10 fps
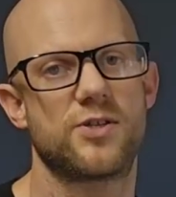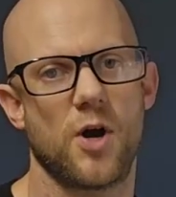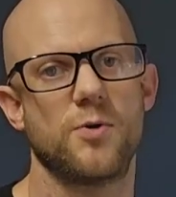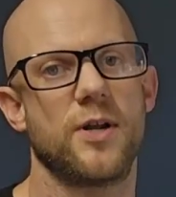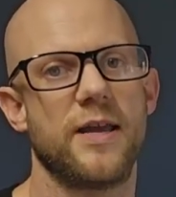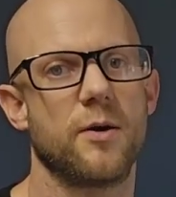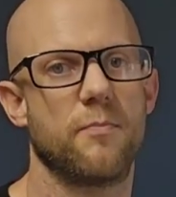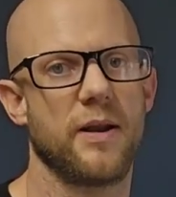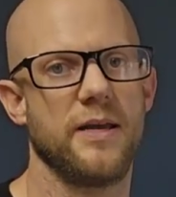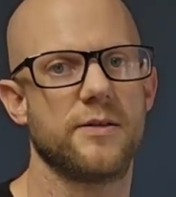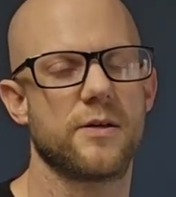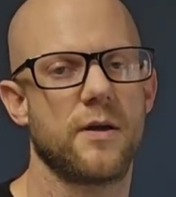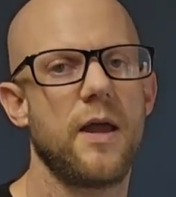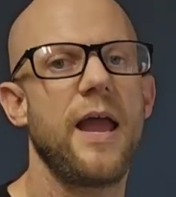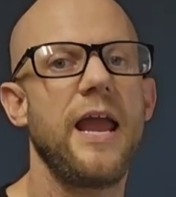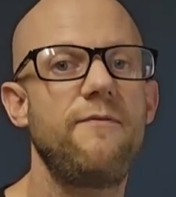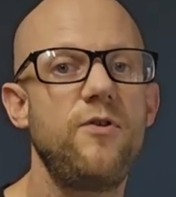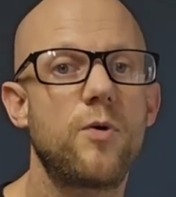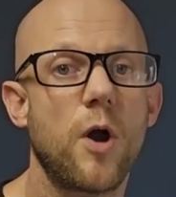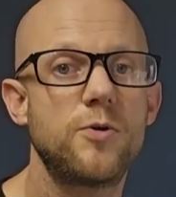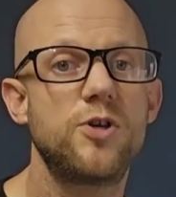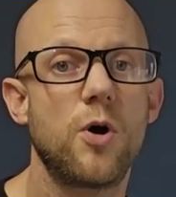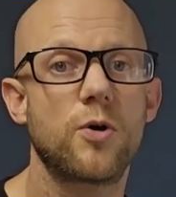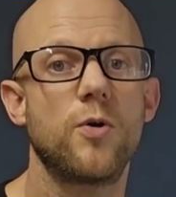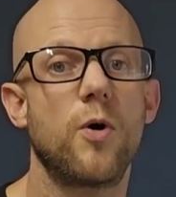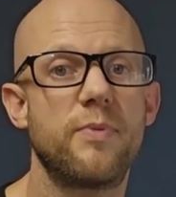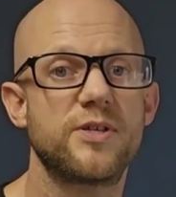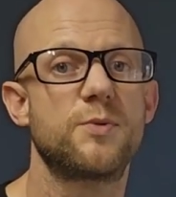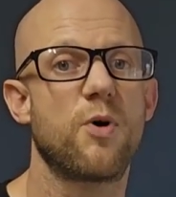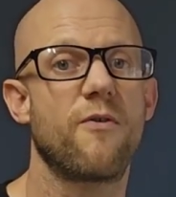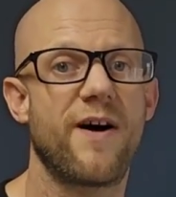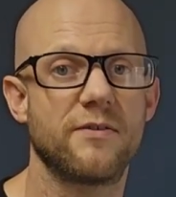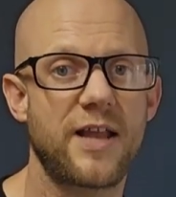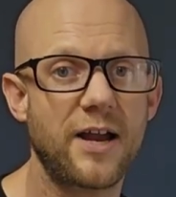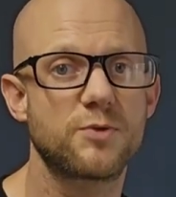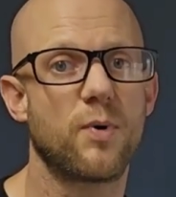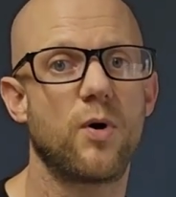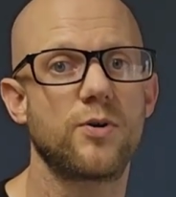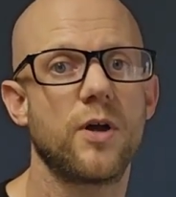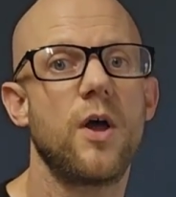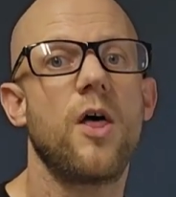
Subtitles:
is totally complete. If you go to your Google Business Profile dashboard,